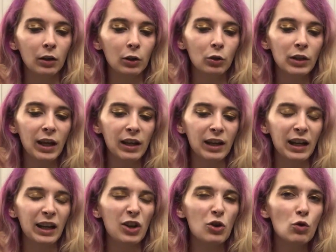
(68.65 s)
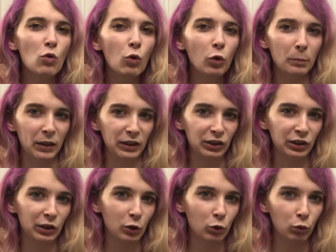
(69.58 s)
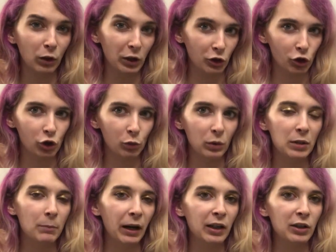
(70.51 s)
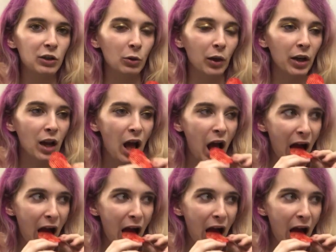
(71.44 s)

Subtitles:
create an enormous crunch when you bite into it.